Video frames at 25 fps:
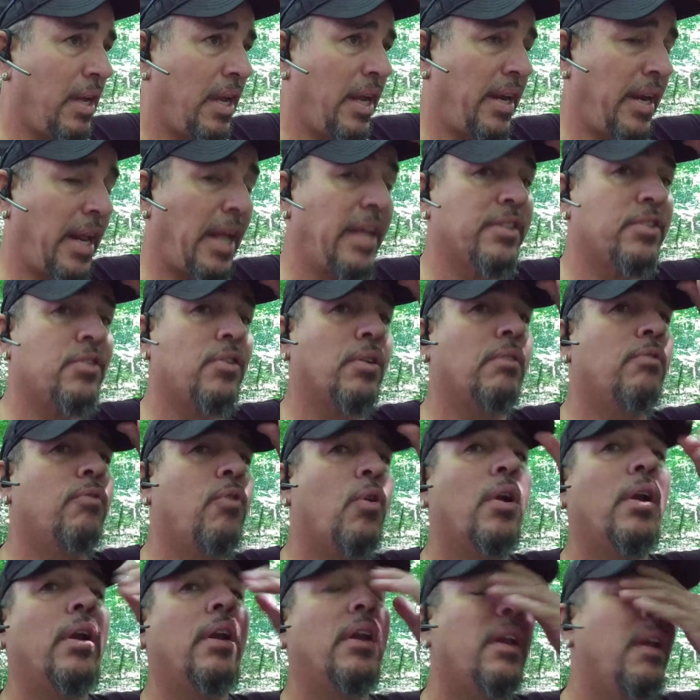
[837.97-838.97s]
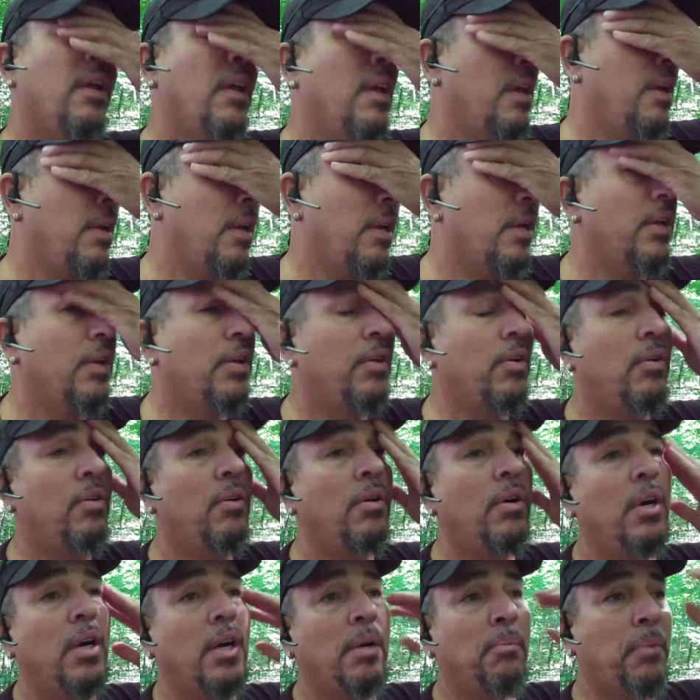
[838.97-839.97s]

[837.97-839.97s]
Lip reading: and answering for it, you know.